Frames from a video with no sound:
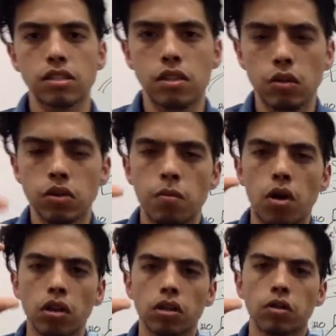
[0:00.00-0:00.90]
those are
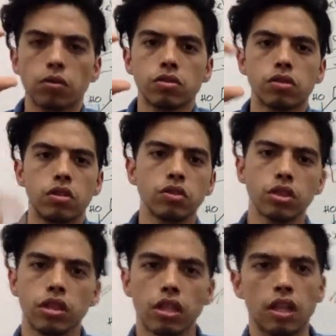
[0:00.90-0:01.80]
molecules.
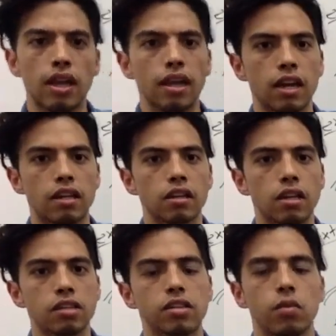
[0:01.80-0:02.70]
Usually the ligand
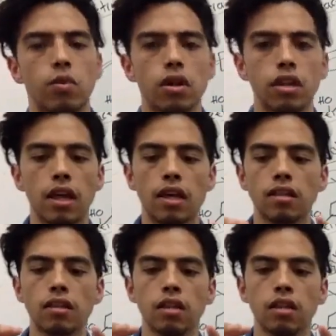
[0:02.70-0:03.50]
is the one that